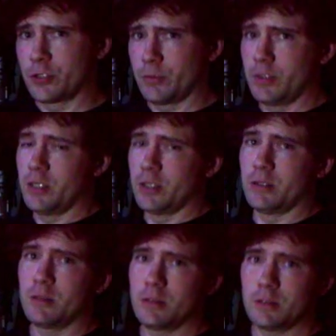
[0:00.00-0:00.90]
and we needed
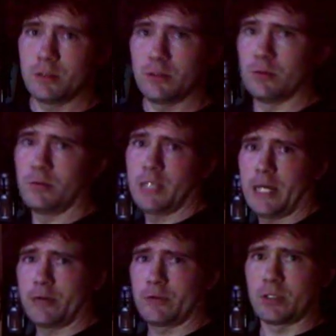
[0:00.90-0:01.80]
to
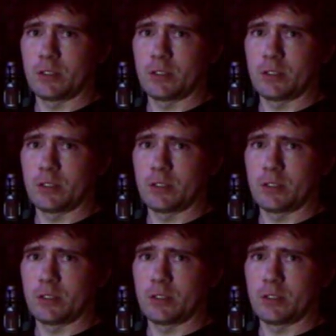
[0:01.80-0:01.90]
oust it